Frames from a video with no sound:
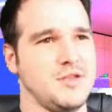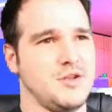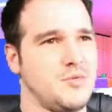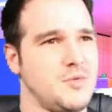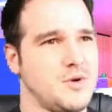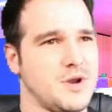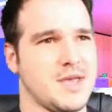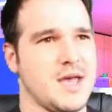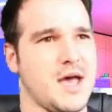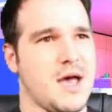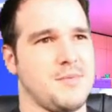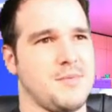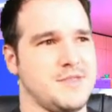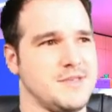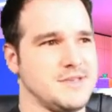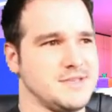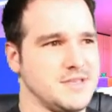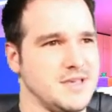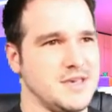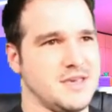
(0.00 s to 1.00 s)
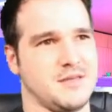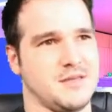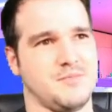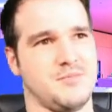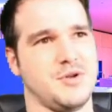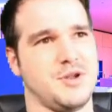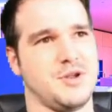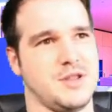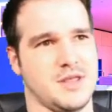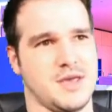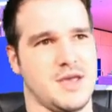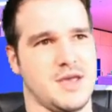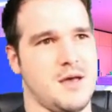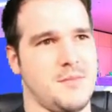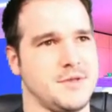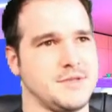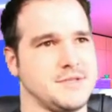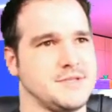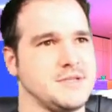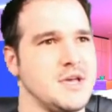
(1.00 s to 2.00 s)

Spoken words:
You don't wanna copy this link and put it in the comments.